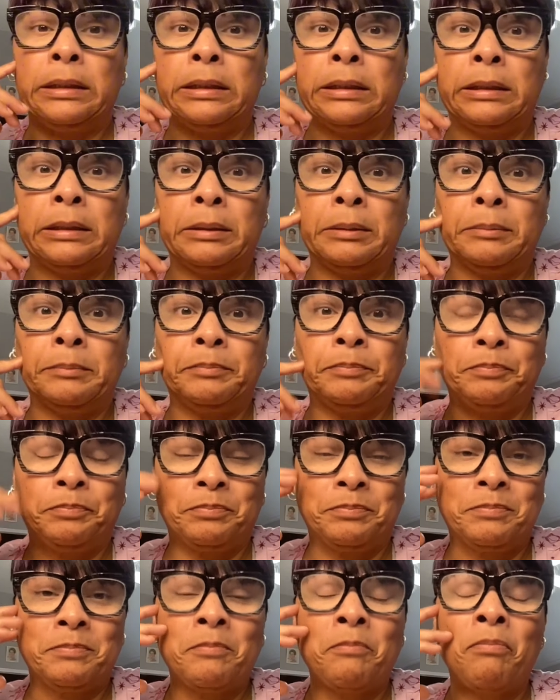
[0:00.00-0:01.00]
um,
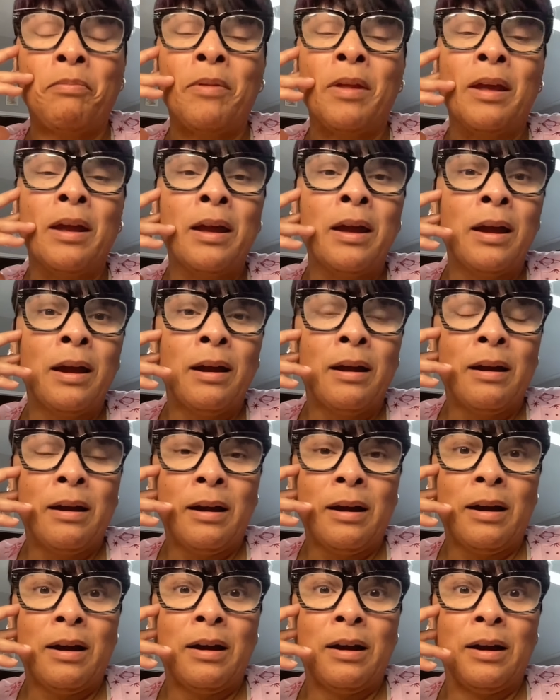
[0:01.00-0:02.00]

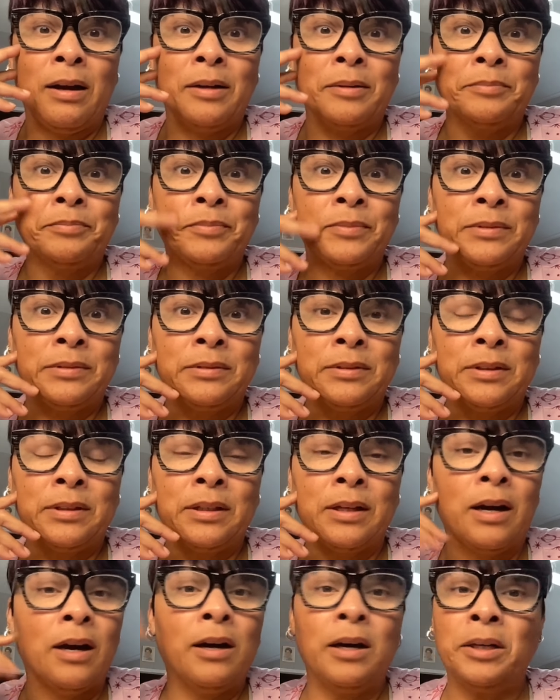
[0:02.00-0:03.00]
um,
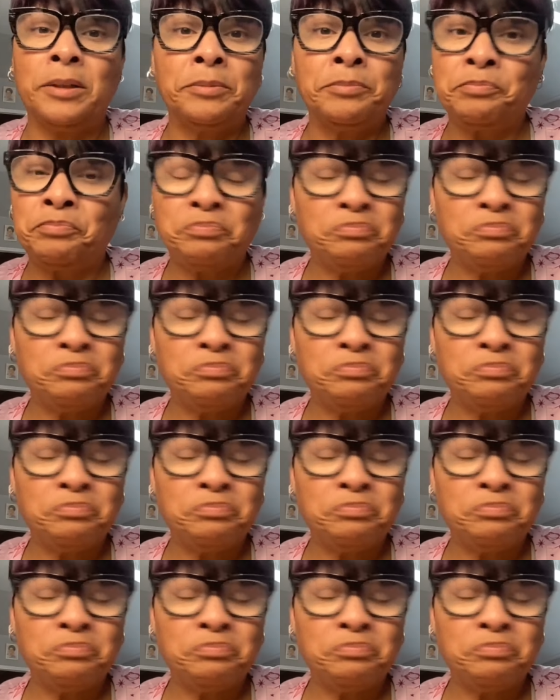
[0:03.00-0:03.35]
un